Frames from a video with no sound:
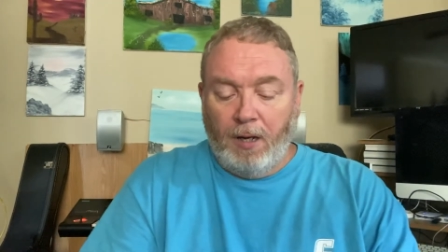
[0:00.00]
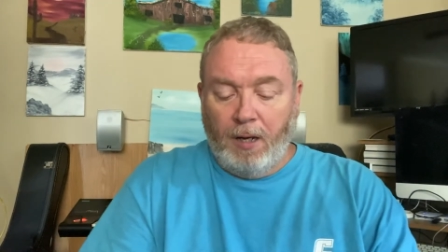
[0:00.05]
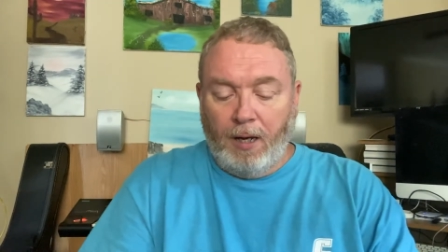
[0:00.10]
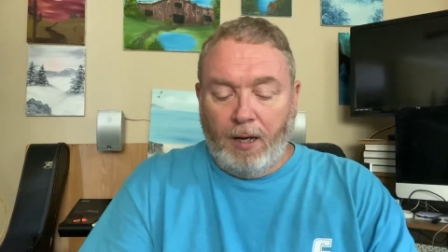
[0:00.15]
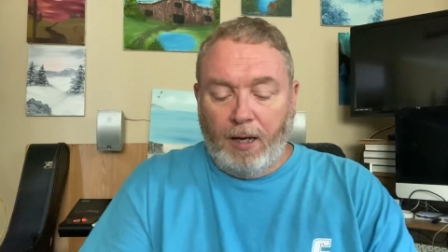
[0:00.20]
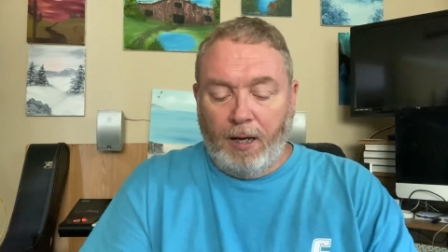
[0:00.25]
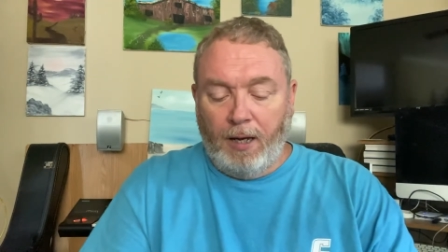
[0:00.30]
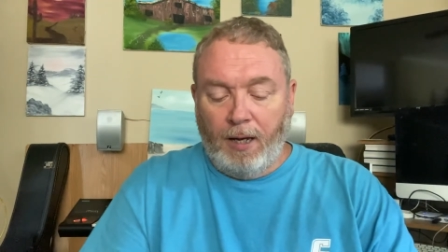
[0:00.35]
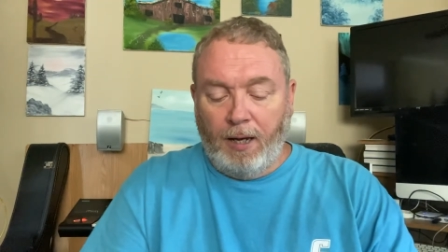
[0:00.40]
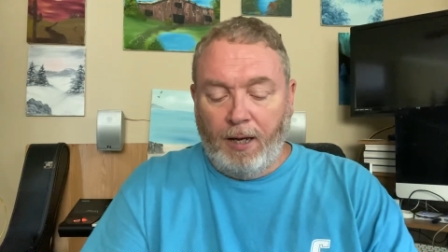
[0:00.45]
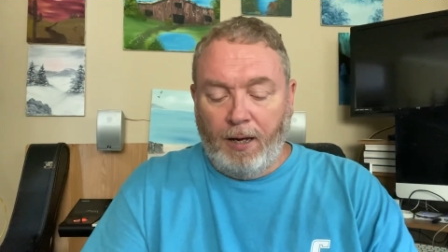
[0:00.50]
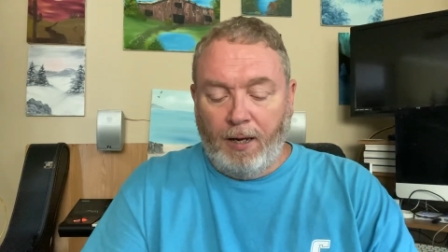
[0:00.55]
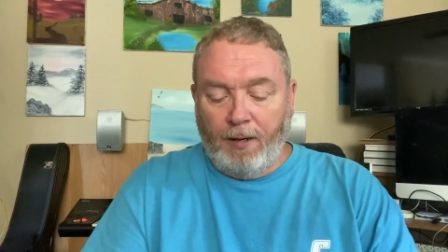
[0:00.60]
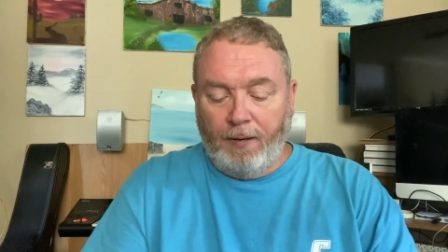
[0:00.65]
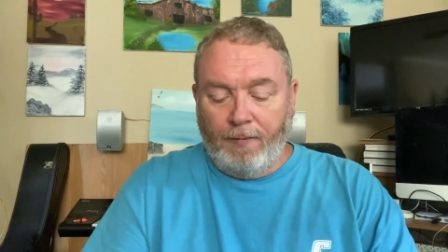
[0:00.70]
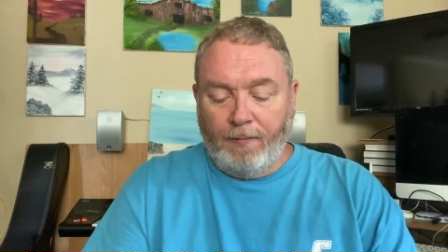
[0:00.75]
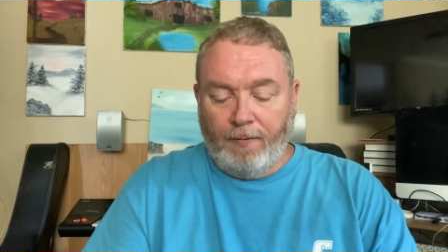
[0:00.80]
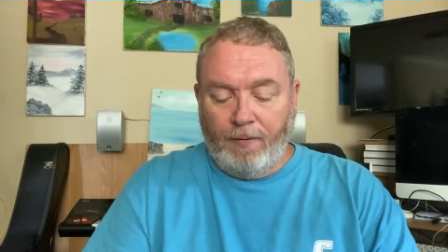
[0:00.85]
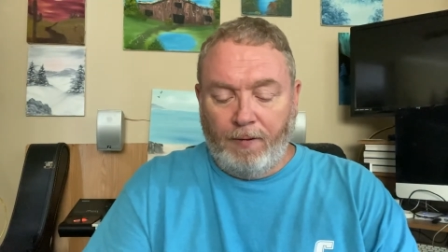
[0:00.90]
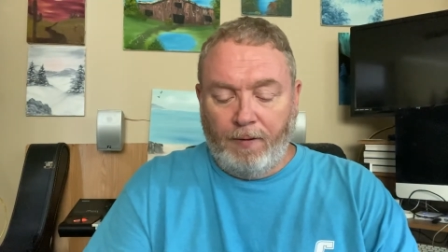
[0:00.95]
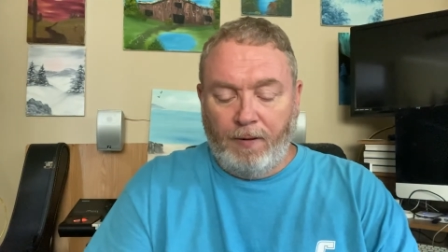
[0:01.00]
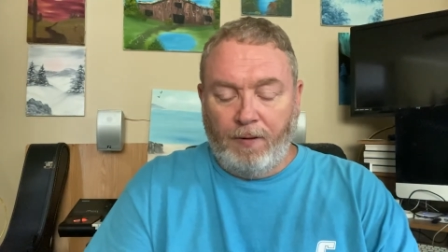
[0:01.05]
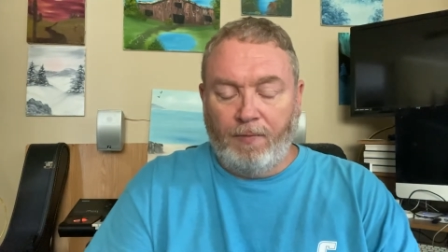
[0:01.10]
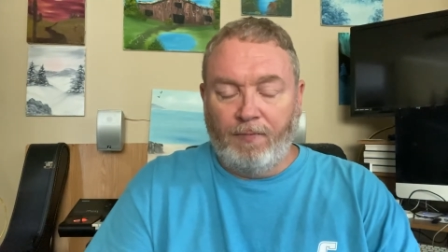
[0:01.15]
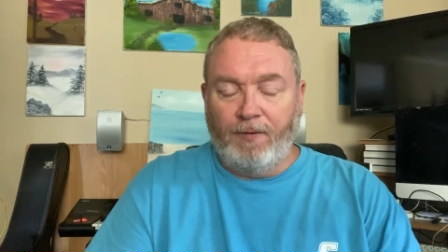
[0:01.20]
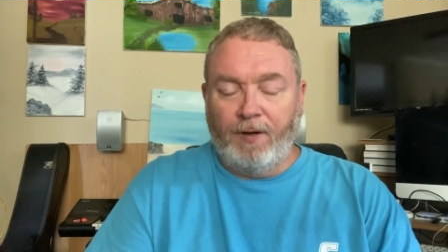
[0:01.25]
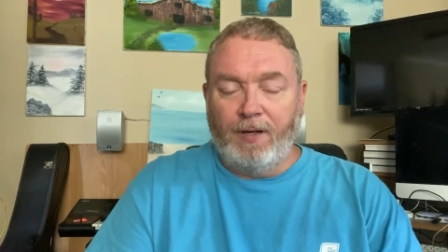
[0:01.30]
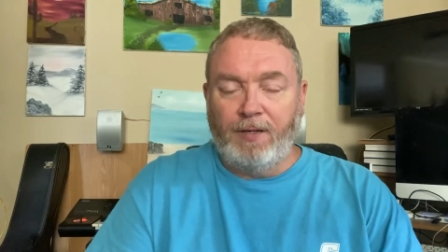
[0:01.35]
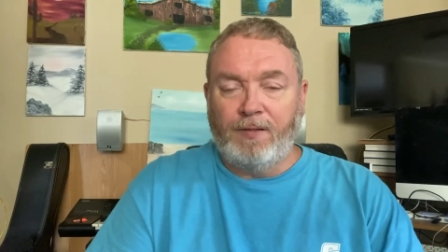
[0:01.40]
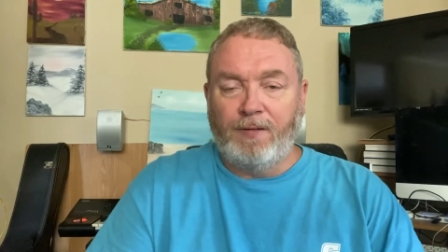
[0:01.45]
And the
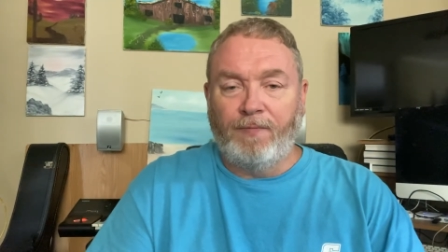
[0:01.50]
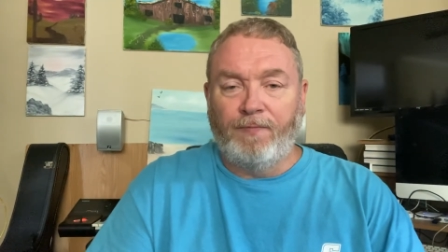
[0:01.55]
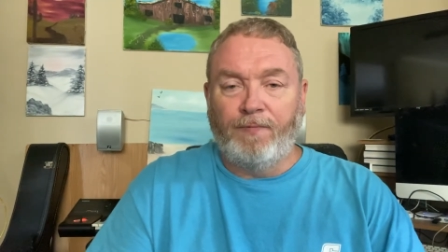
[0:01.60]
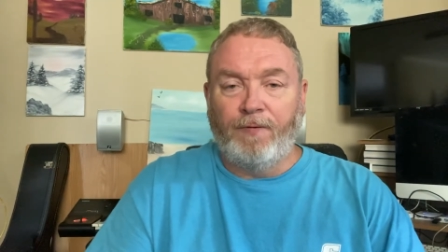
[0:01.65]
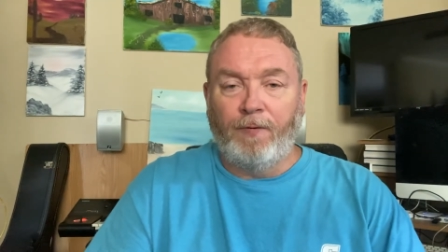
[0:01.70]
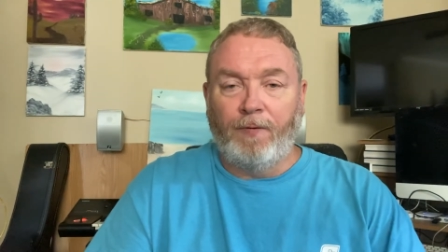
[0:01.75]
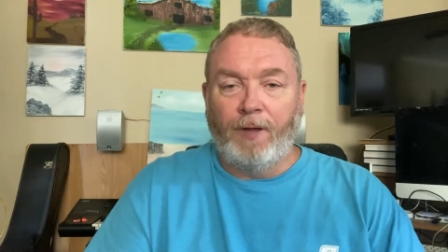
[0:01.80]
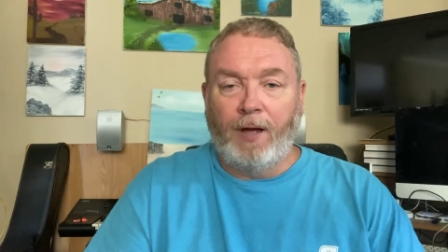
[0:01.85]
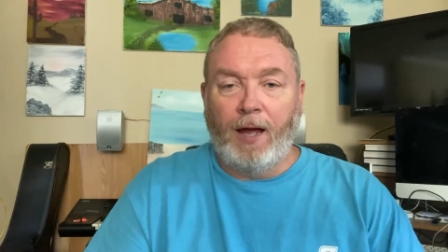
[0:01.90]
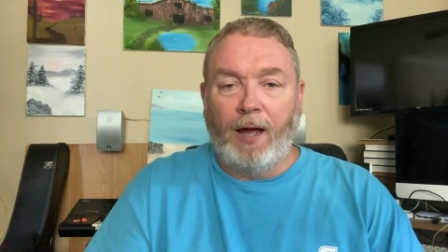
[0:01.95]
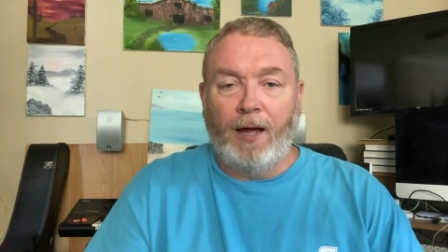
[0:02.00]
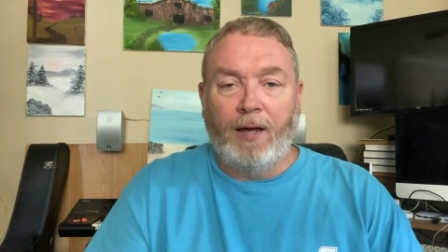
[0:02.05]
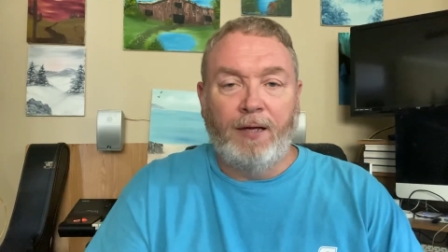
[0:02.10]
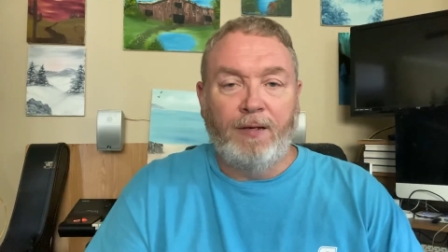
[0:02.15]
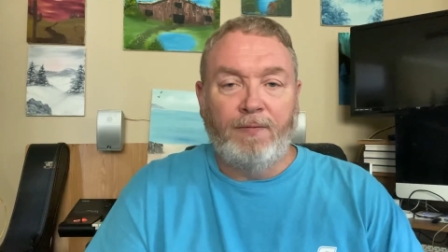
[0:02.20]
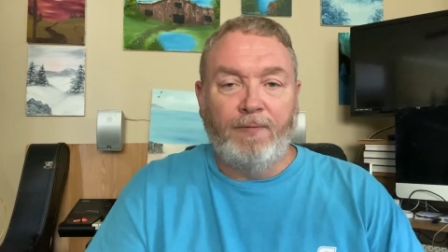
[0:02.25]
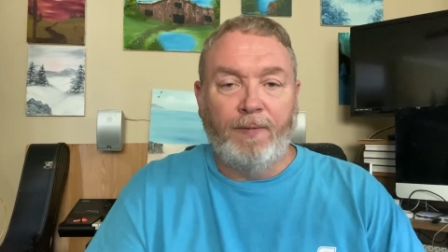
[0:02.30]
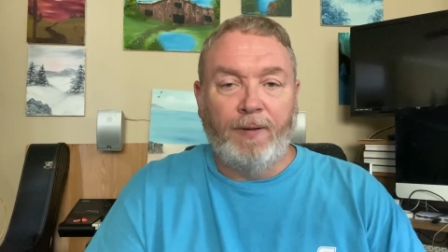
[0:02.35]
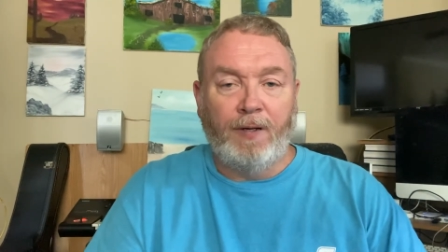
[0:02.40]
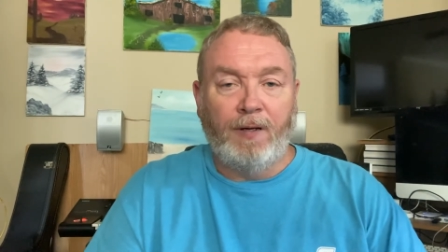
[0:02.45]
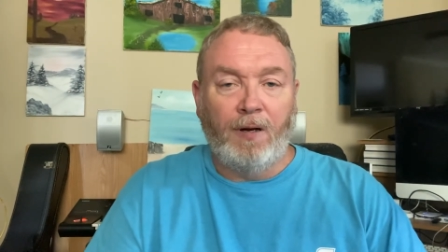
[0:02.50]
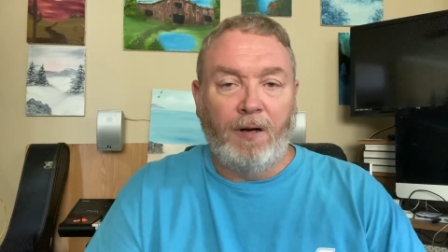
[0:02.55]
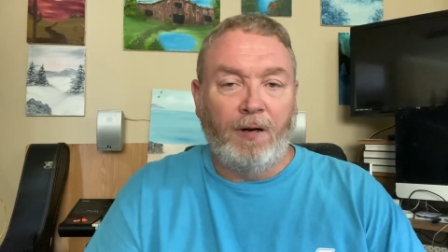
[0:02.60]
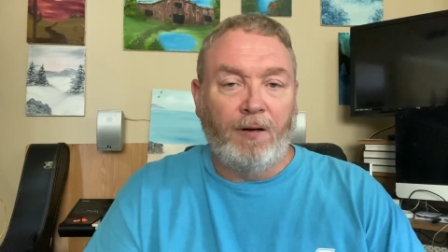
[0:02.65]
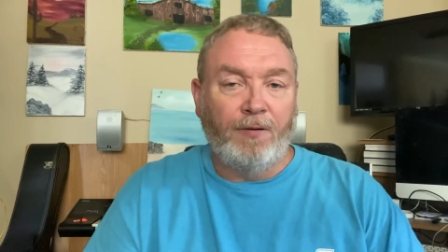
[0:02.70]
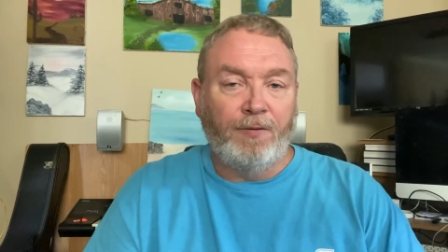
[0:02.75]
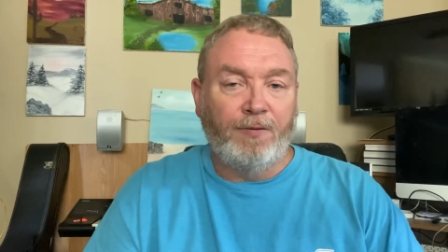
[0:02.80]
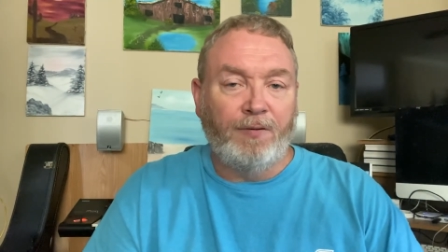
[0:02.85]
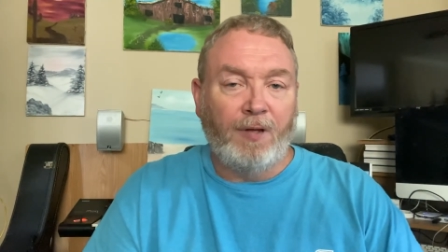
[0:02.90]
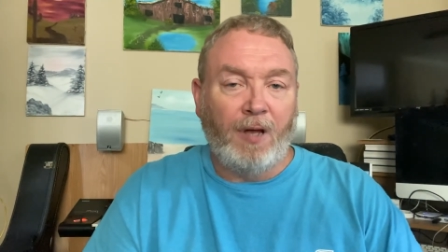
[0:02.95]
reason for that is
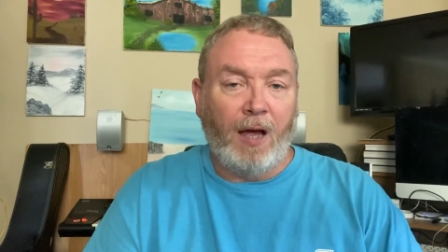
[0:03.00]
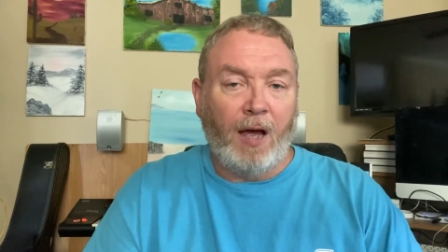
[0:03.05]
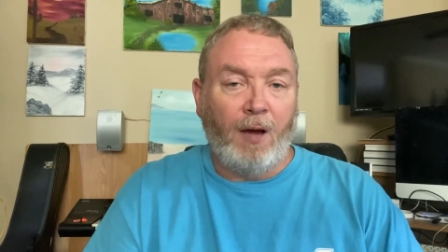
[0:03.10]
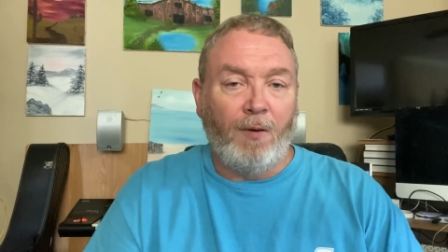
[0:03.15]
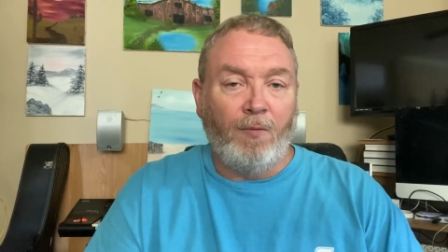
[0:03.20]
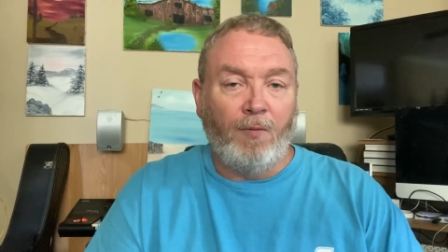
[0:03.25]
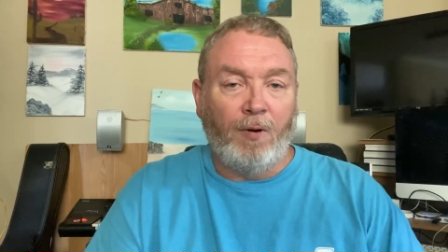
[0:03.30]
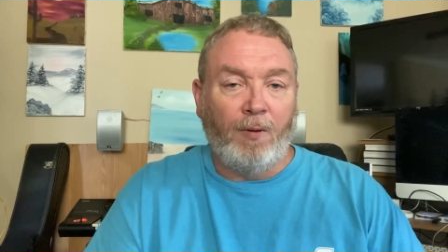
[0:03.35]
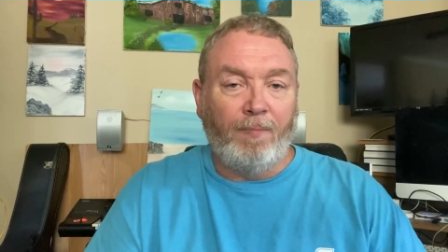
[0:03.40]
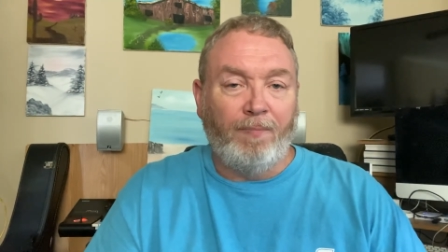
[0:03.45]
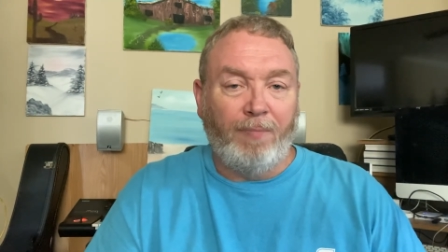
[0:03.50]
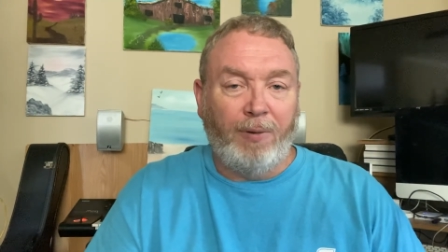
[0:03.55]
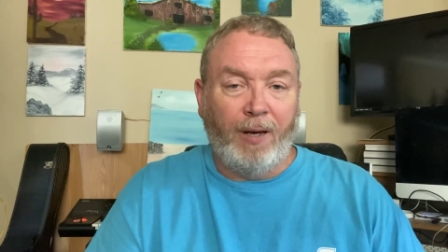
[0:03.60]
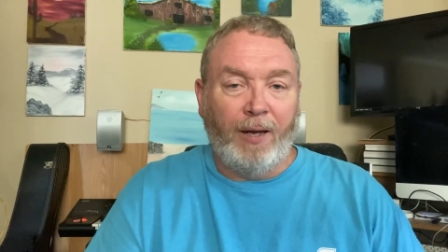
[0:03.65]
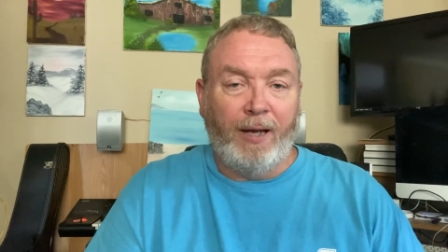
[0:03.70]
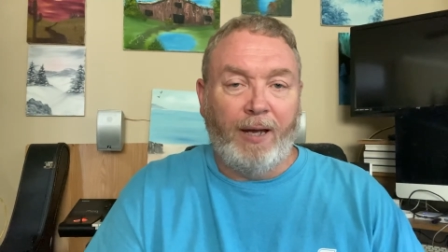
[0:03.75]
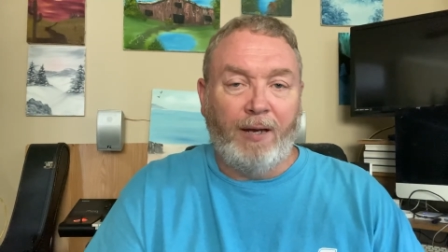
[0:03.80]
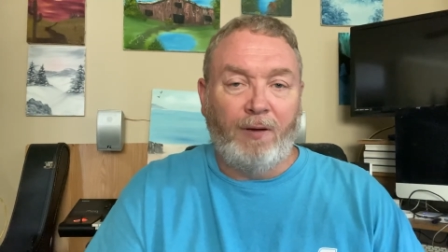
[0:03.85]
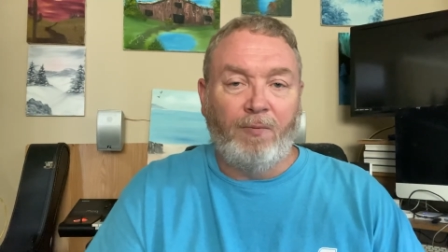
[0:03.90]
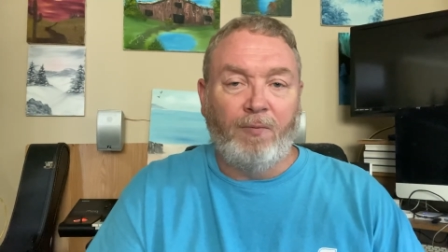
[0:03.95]
because I want to blend